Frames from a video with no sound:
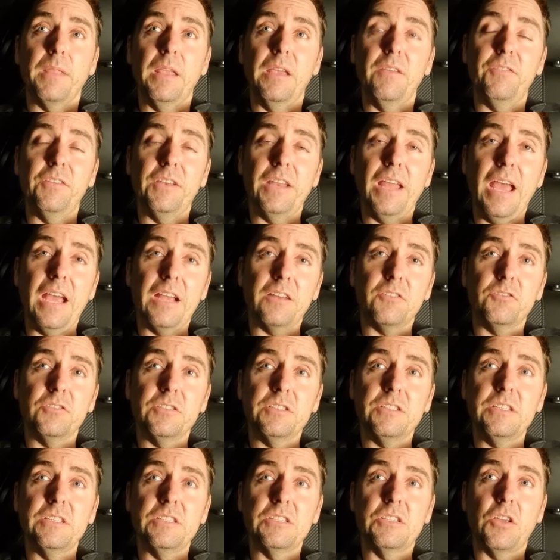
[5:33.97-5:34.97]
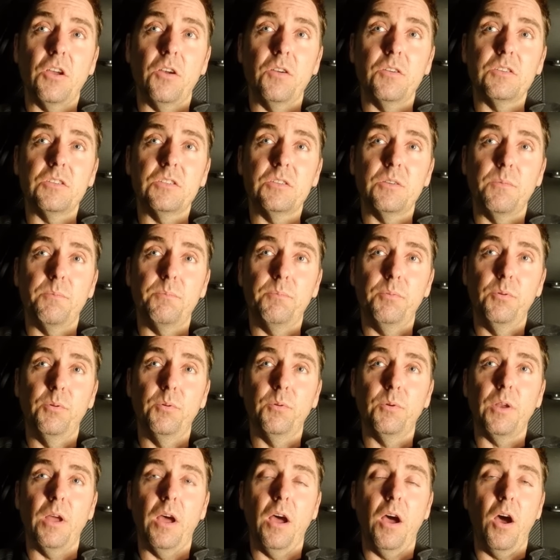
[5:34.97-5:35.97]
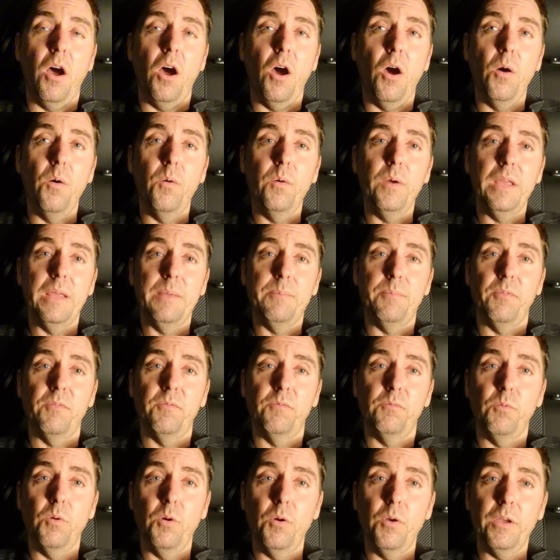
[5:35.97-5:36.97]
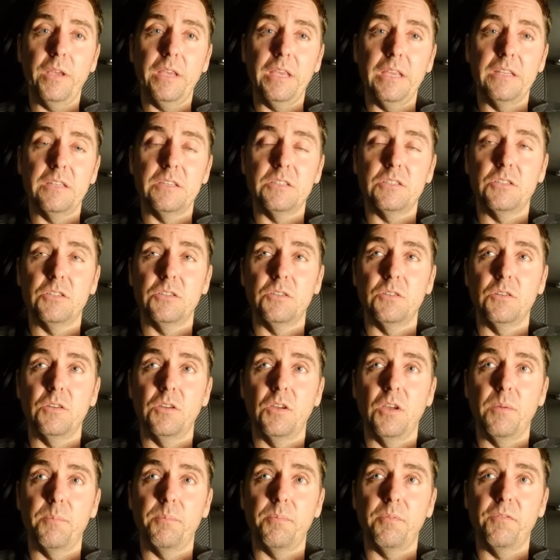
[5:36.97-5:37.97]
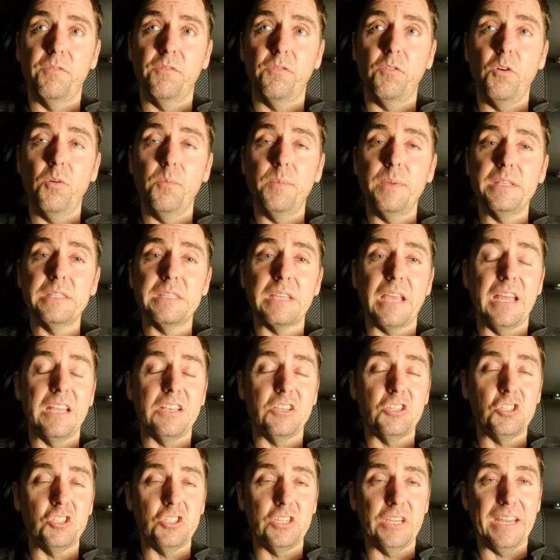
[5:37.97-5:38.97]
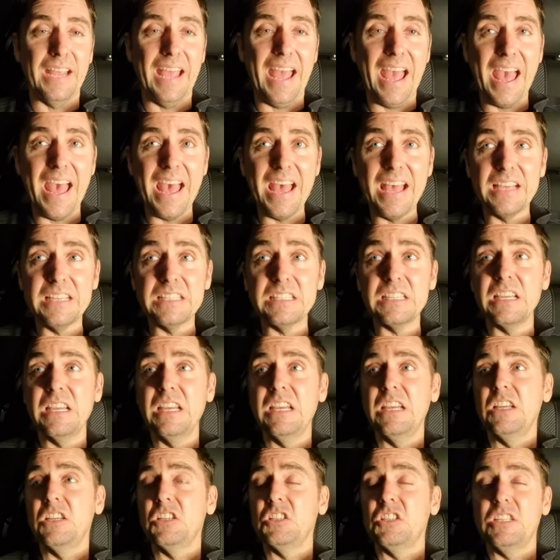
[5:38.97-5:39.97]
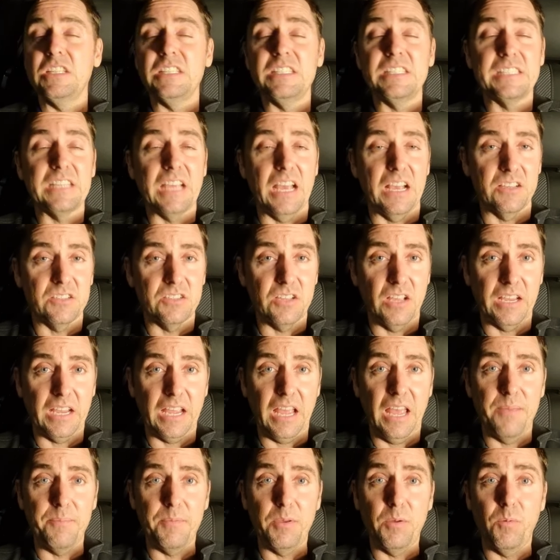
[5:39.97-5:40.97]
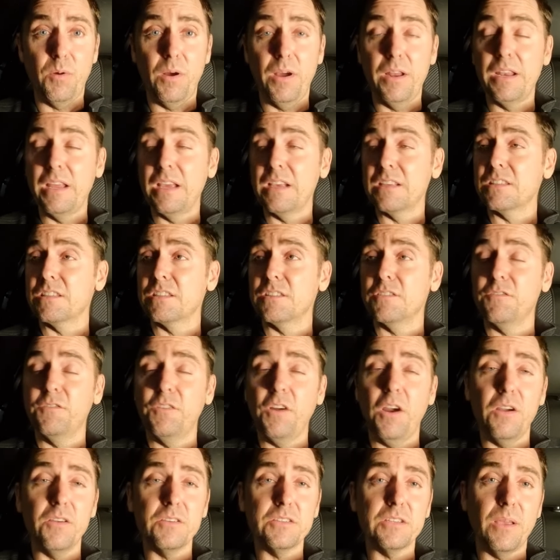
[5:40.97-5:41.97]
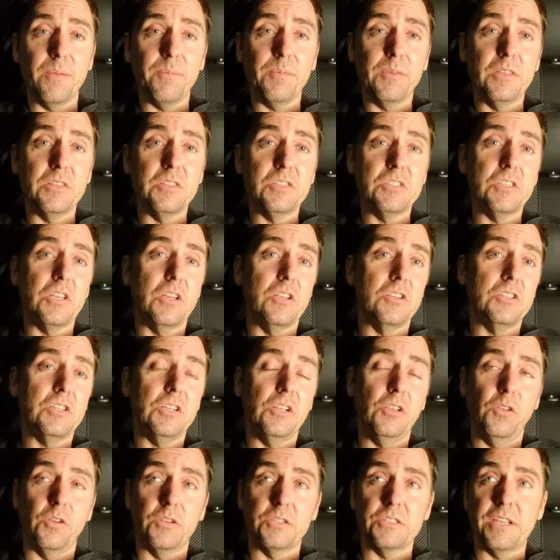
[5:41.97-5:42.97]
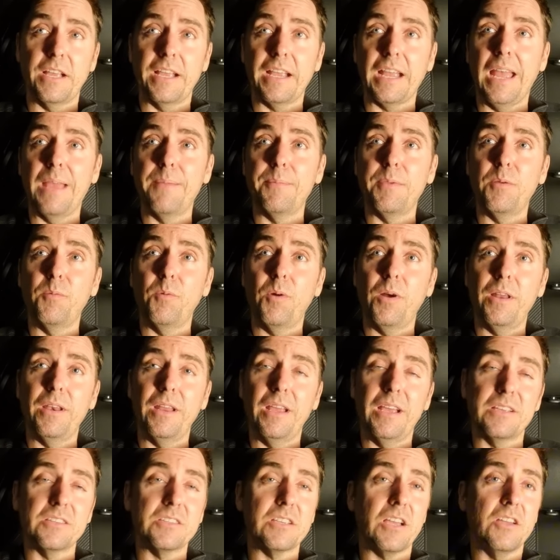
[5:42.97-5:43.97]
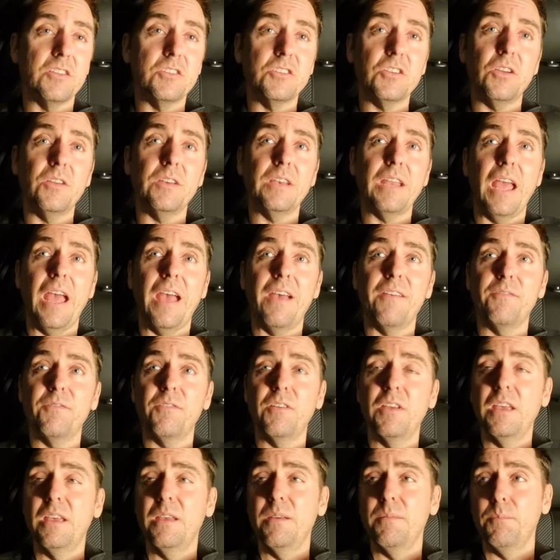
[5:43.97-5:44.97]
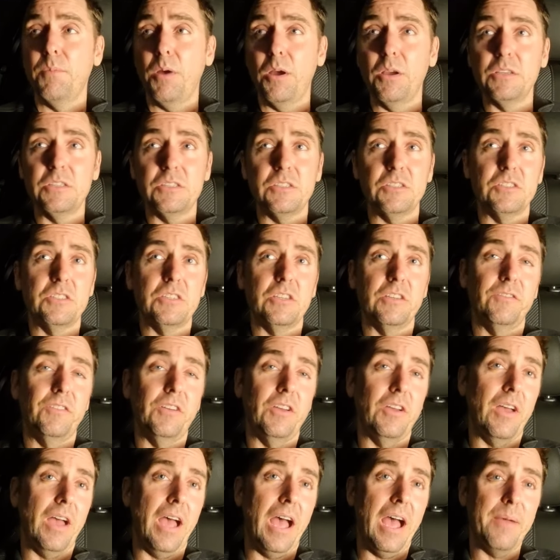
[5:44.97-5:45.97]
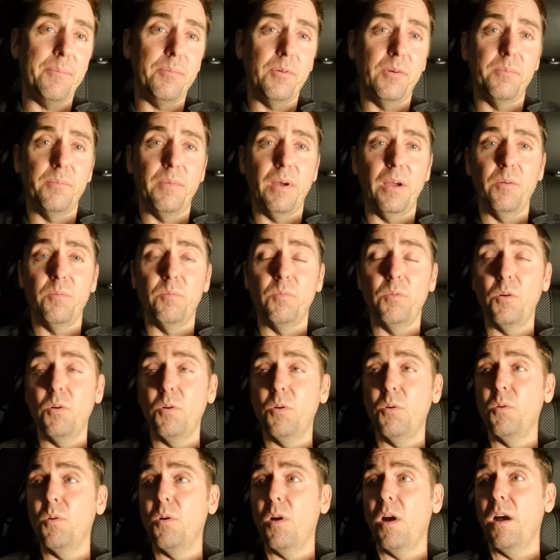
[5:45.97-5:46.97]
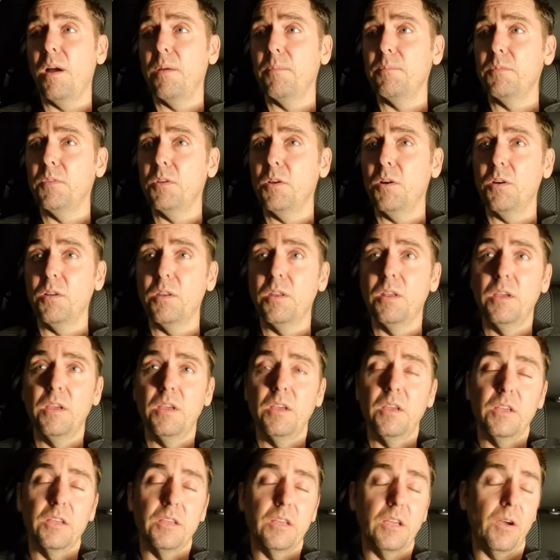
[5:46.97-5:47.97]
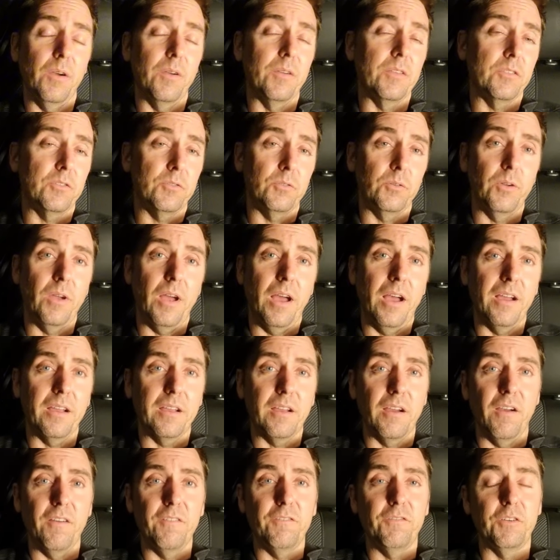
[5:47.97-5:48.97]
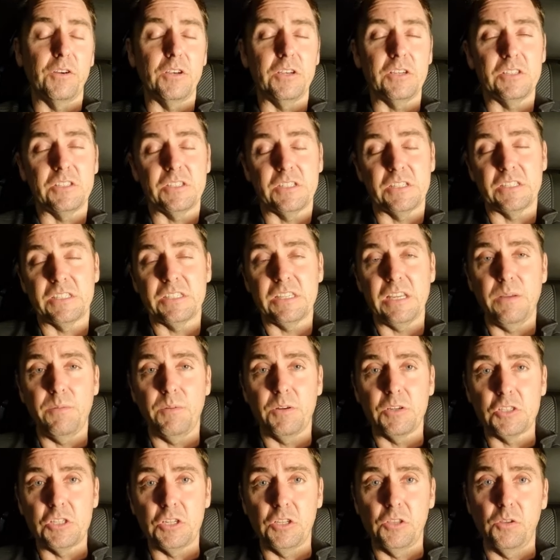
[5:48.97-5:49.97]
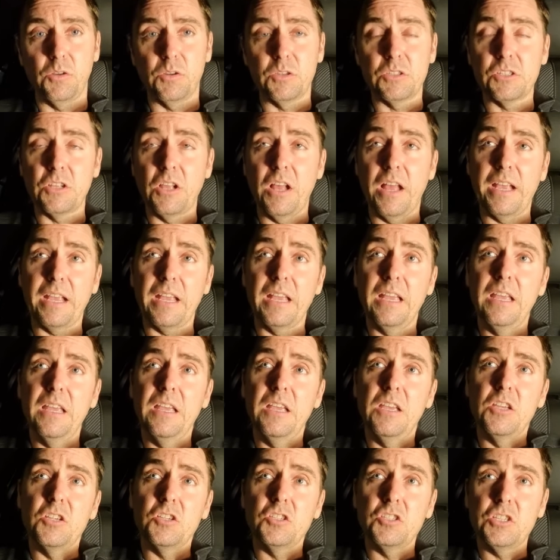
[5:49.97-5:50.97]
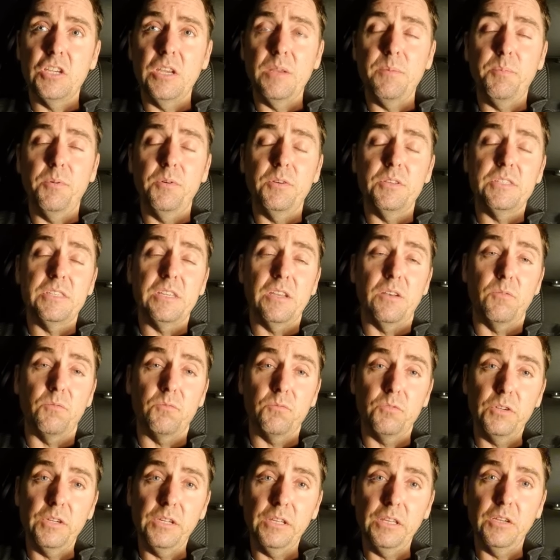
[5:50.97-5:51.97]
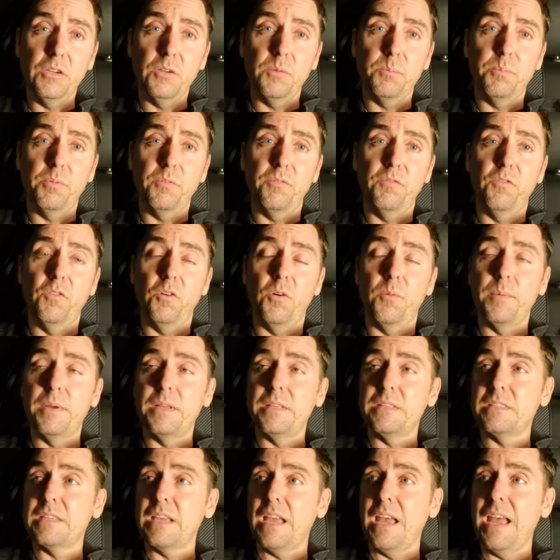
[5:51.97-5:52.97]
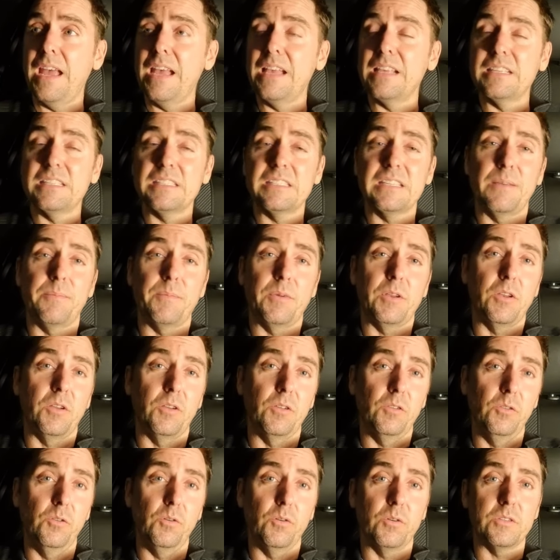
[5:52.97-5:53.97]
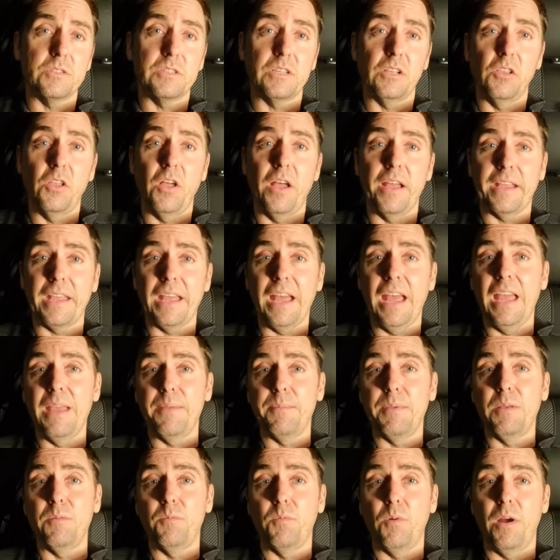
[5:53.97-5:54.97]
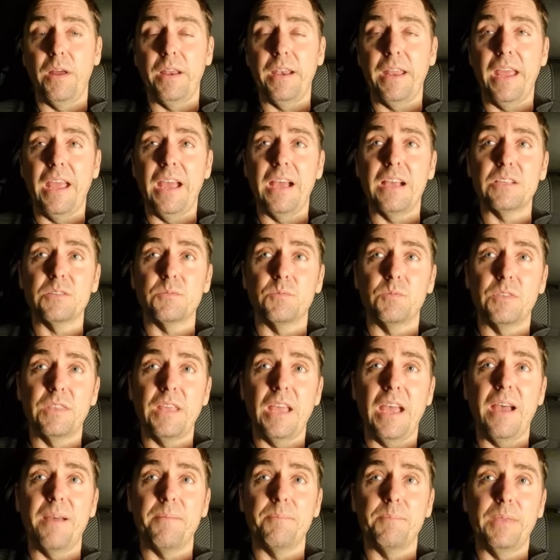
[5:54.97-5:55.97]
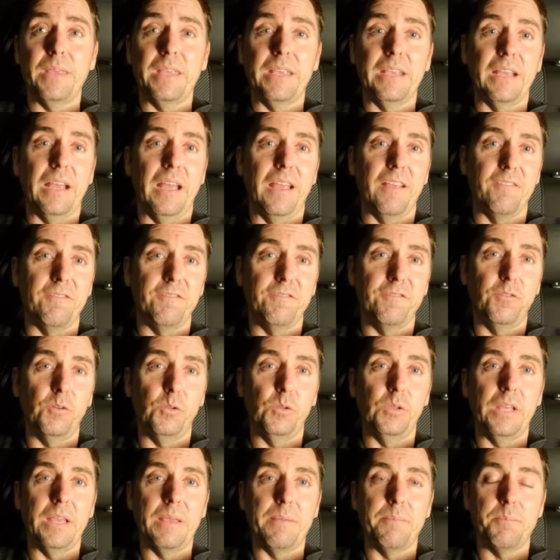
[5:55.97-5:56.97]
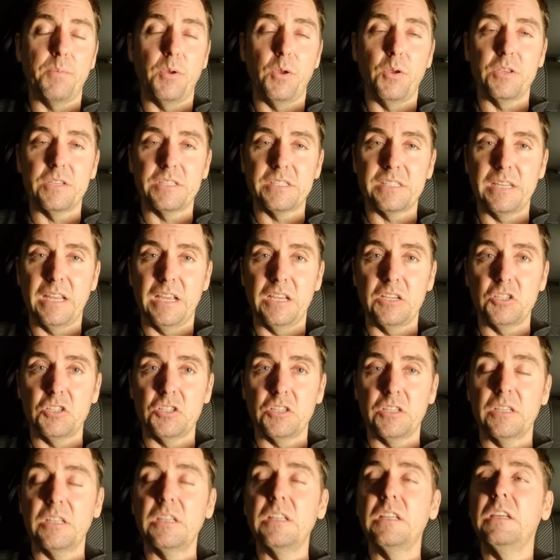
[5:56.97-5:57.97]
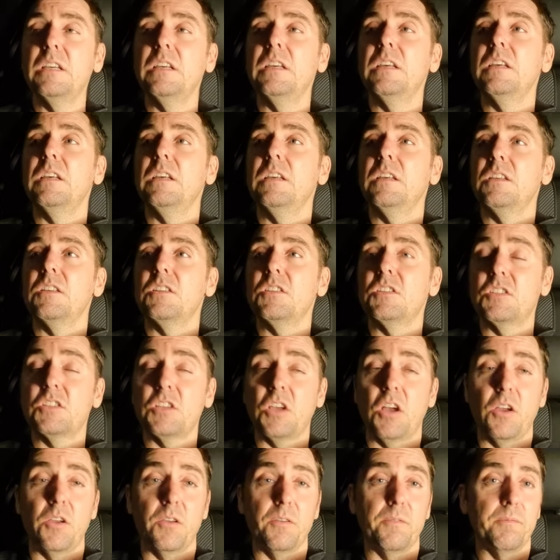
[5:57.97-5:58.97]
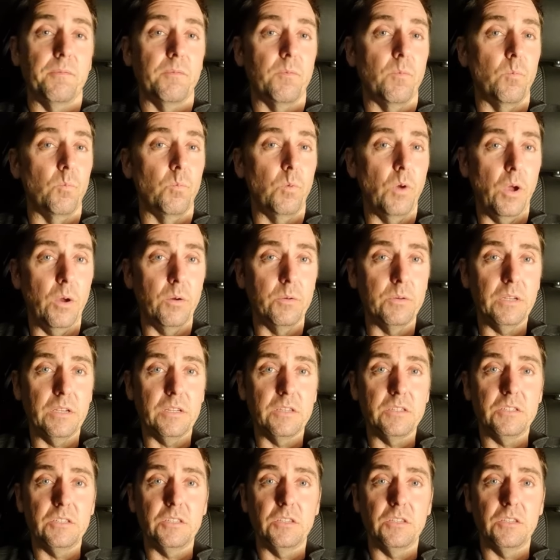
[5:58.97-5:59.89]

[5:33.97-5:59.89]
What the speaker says: if an actress is going to put a whole heap of work into her performance, and she has, she sounds like Amy Winehouse. As far as I'm concerned, she looks like Amy Winehouse. I don't have posters of her up on my wall. I'm not going through archive footage to see what she looks like. She puts in a really good performance as someone who looks like Amy Winehouse without being a full impersonation. So, well done